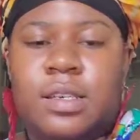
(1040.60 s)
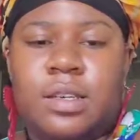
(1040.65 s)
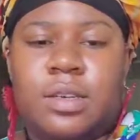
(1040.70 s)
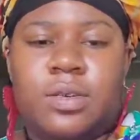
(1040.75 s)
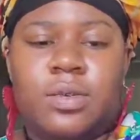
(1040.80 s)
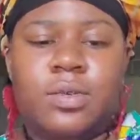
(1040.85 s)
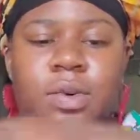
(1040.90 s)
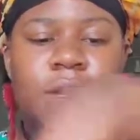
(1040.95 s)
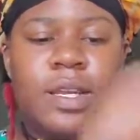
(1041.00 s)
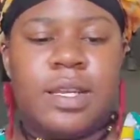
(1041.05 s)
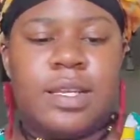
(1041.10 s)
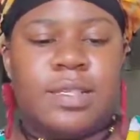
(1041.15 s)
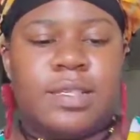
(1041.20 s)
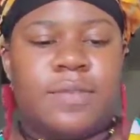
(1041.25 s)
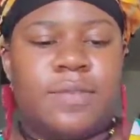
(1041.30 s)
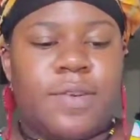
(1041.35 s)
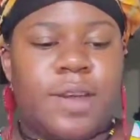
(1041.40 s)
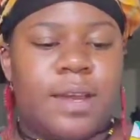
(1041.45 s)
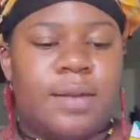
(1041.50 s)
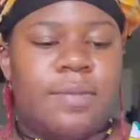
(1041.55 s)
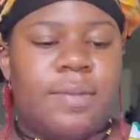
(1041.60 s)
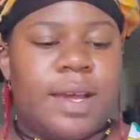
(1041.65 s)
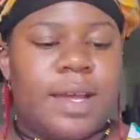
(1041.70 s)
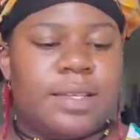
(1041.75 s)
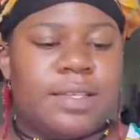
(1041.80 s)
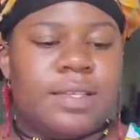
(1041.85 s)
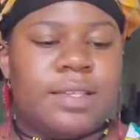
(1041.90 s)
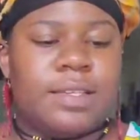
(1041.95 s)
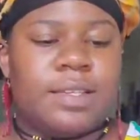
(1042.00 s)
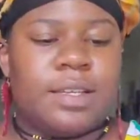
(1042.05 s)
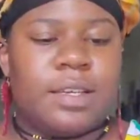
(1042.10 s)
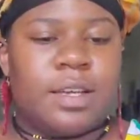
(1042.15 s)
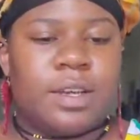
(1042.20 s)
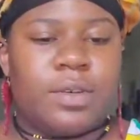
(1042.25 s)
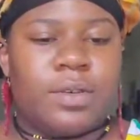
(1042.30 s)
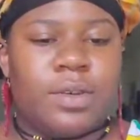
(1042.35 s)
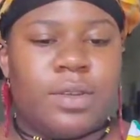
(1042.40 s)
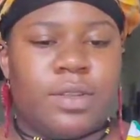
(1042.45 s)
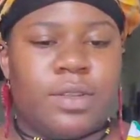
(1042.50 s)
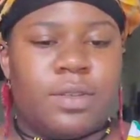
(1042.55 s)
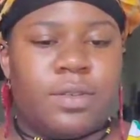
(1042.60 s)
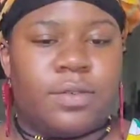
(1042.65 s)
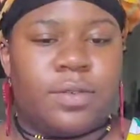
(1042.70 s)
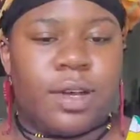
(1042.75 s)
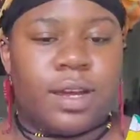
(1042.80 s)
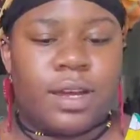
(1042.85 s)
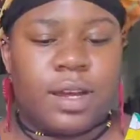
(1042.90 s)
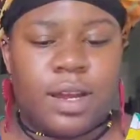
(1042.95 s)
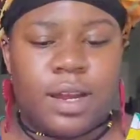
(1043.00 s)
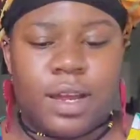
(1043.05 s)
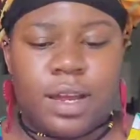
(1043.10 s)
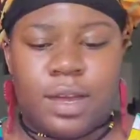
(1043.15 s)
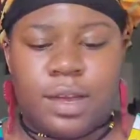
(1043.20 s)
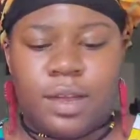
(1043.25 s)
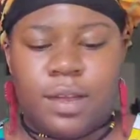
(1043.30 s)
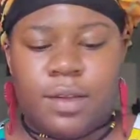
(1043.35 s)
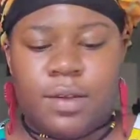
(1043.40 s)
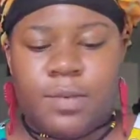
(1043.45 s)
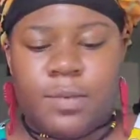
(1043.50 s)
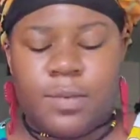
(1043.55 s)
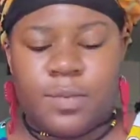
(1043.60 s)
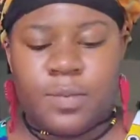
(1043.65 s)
What is divine masculine going through right now?